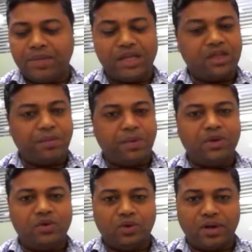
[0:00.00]
based upon
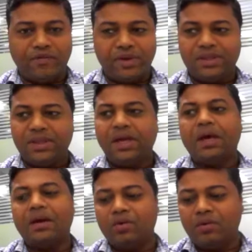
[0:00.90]
the geographies, they
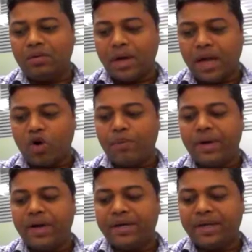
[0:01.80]
are
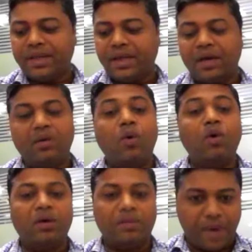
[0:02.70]
accommodating their
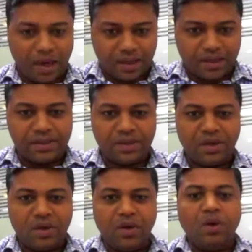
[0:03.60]
own partners
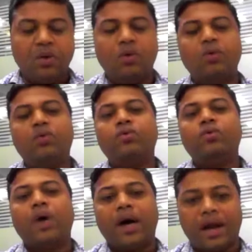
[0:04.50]

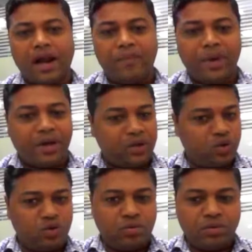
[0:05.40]
who are helping us
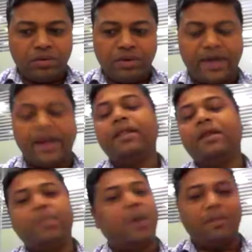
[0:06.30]
to train
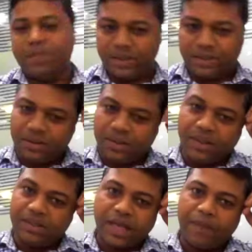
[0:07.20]
the plumbers.
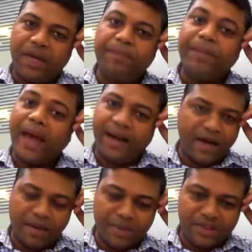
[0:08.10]
It is happening
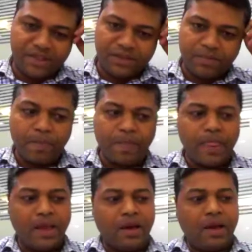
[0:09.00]
pan-India basis.
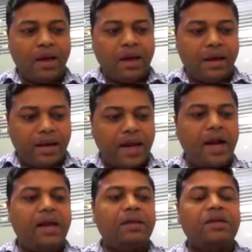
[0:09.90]

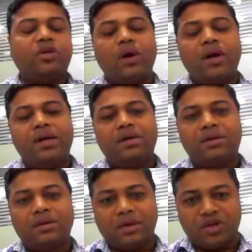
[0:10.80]
Regarding the toilet
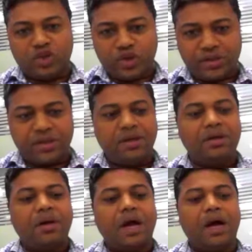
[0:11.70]

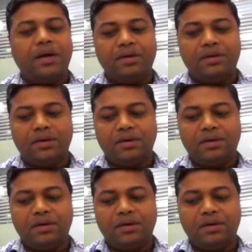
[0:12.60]
construction and